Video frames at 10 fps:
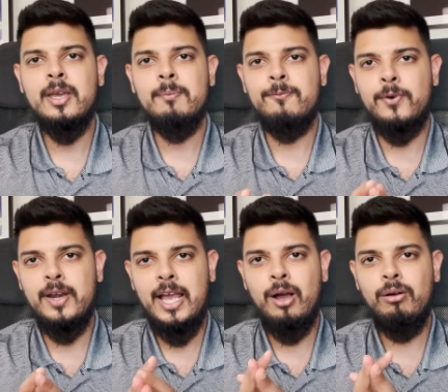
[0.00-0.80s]
For
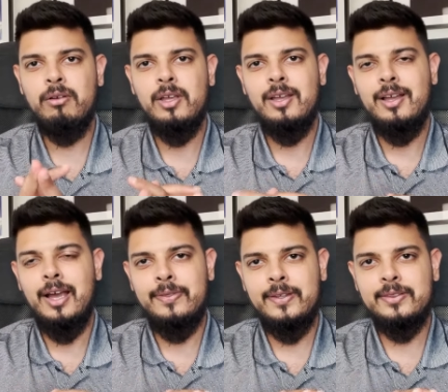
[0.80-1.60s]
now,
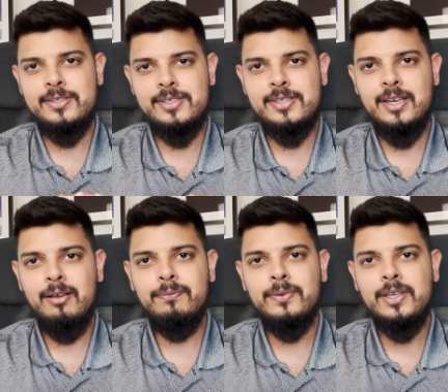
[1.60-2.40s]
I think this is
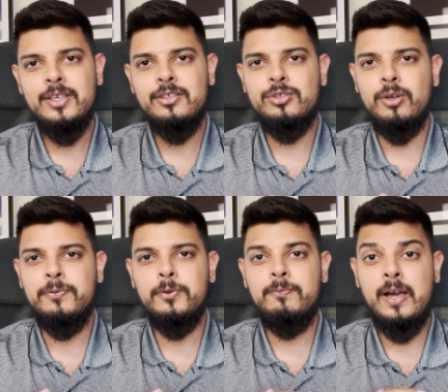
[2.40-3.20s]
enough. So if
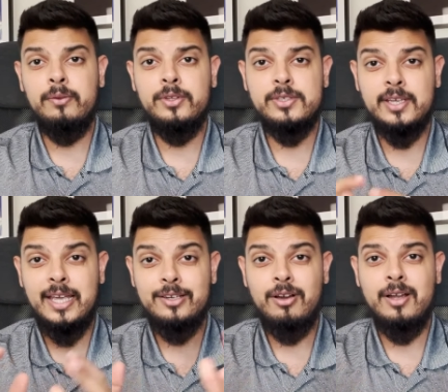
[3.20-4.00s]
you found this,
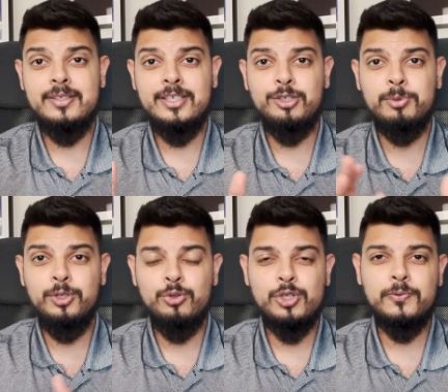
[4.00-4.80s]
again, content to be
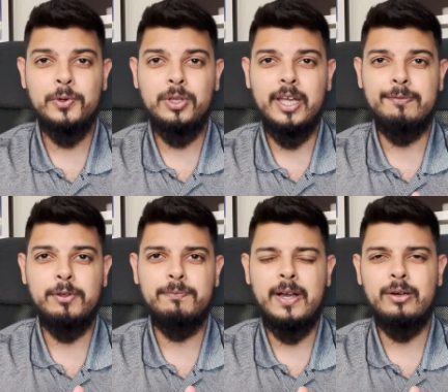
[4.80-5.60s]
useful, if
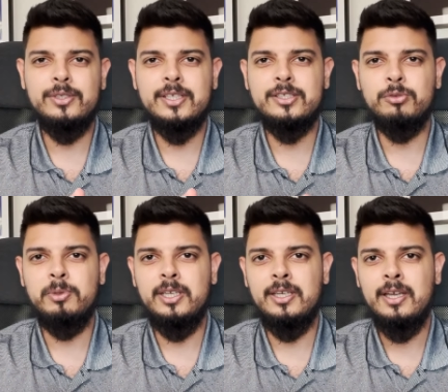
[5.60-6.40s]
you found it to
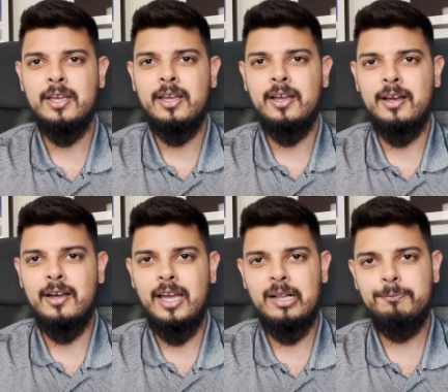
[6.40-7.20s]
be uh,
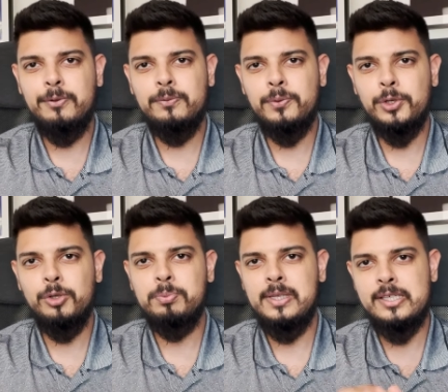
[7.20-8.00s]
helpful for you,
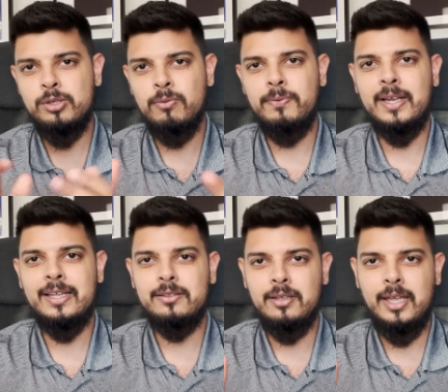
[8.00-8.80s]
please don't
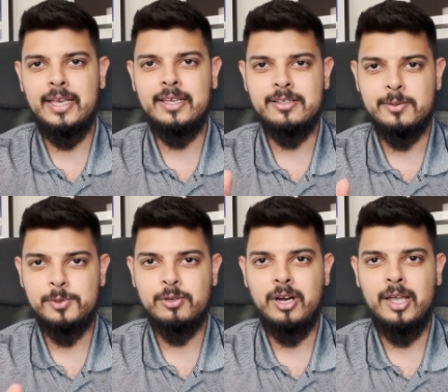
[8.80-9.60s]
forget to like and
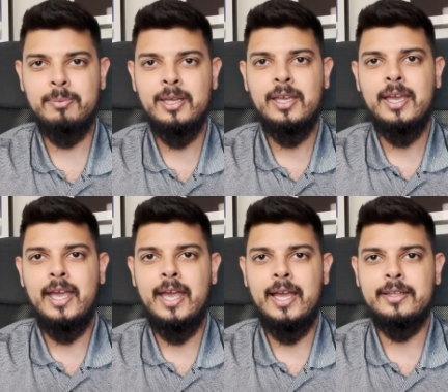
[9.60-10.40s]
subscribe.
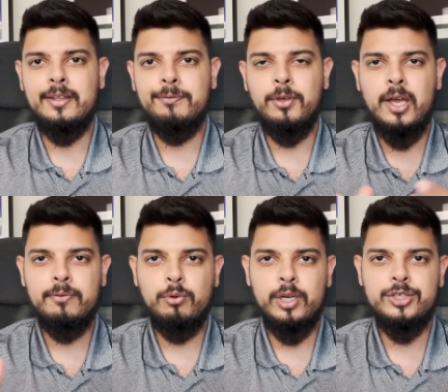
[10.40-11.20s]
And if you
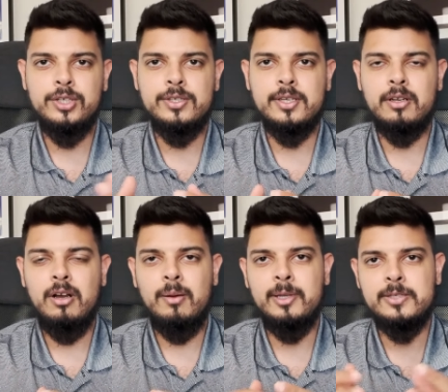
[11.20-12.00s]
have questions and
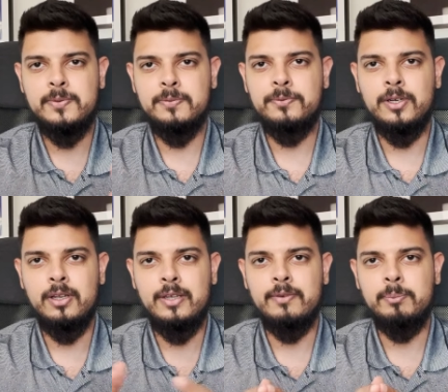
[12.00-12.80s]
comments, feel free to
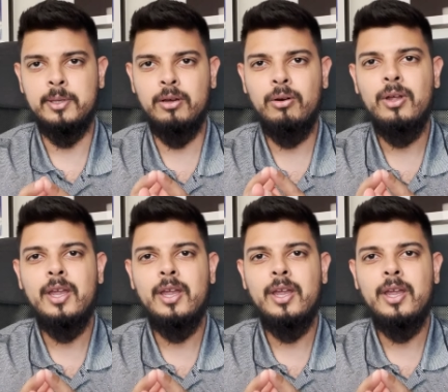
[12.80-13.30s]
leave it below.